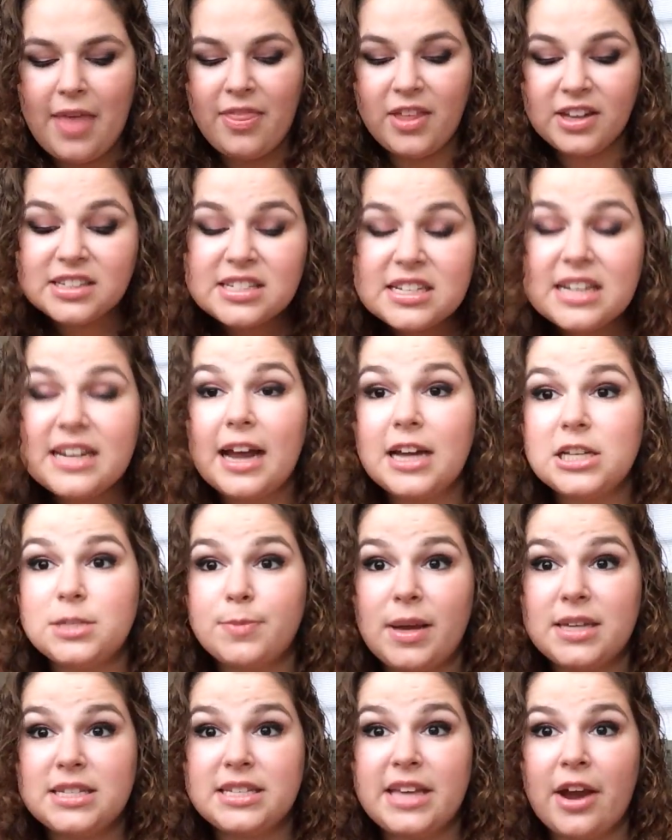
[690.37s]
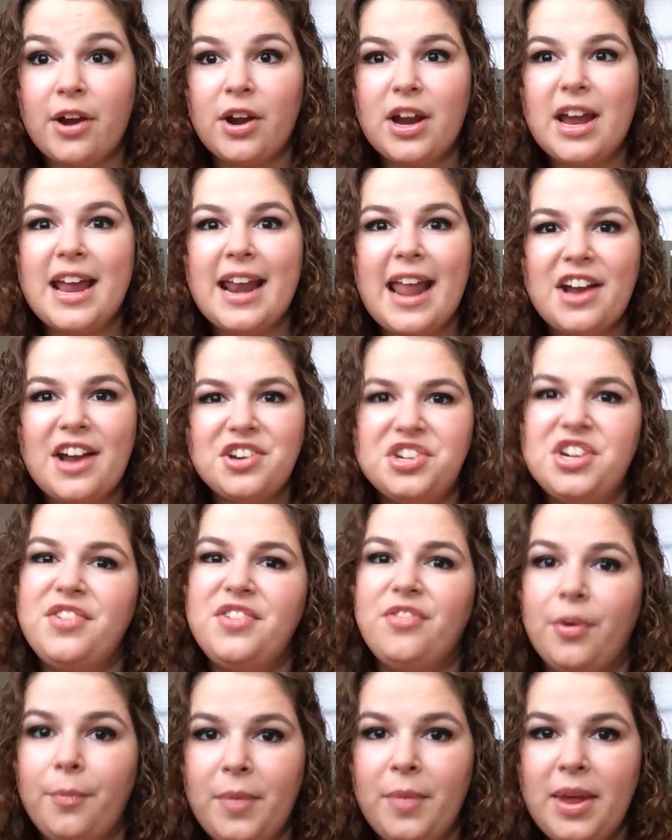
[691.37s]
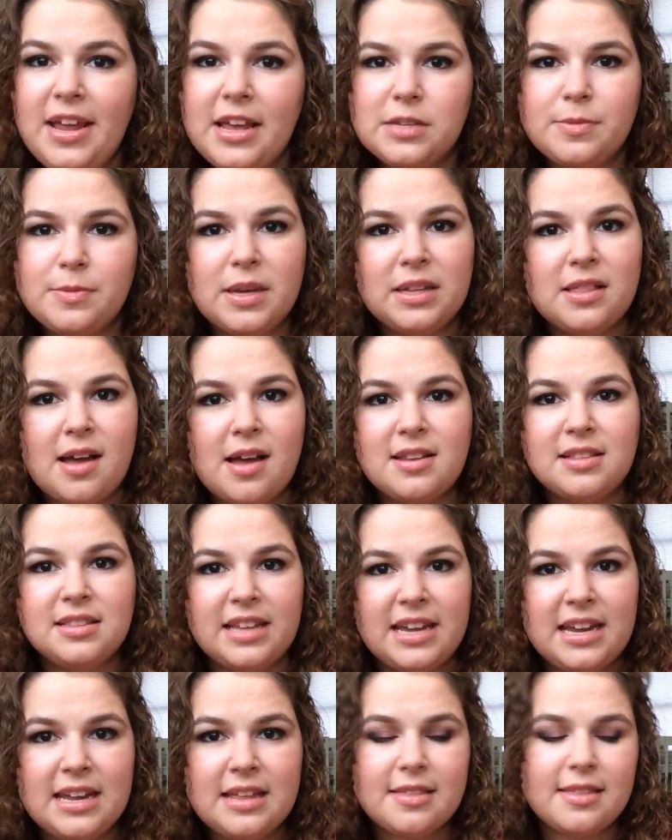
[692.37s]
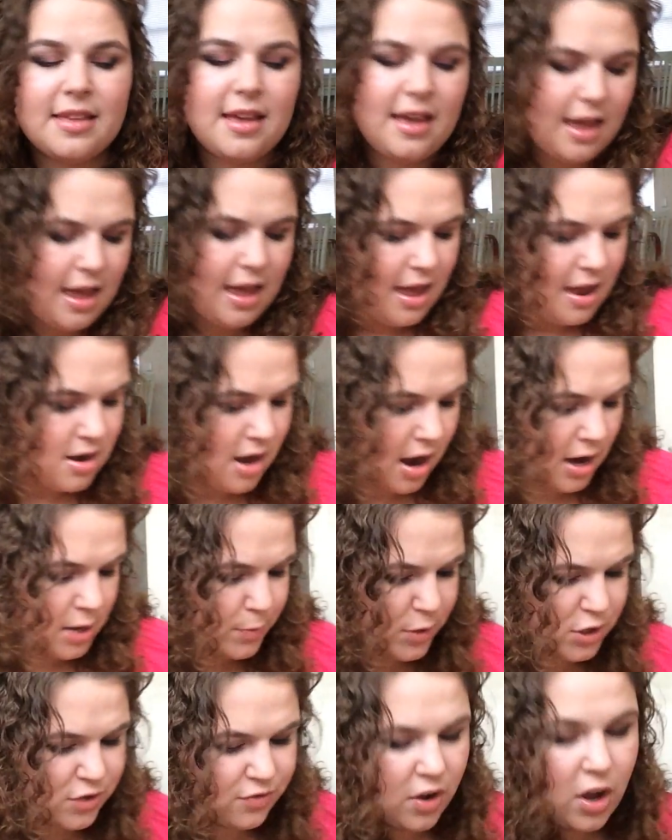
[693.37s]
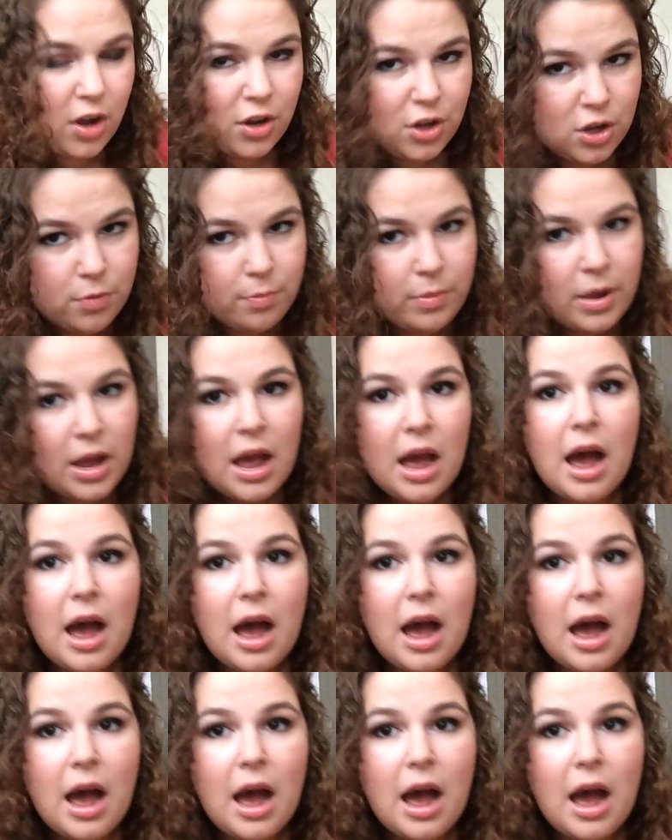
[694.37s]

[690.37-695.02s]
This is a nice mascara. It actually, for me, gives me a lot of length, not as much volume.